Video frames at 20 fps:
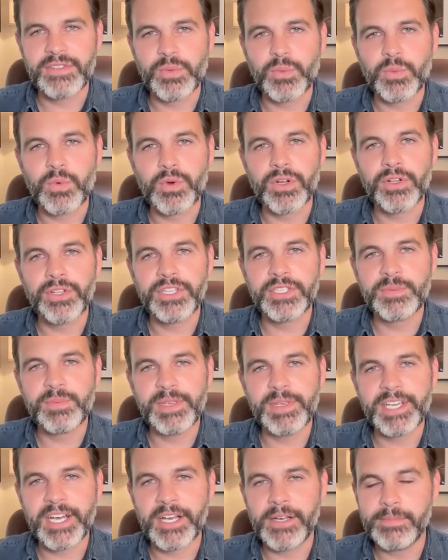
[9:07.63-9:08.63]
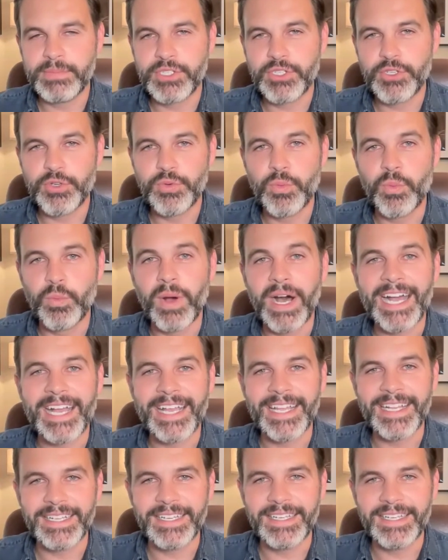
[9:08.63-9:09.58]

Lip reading: the world has become too wide.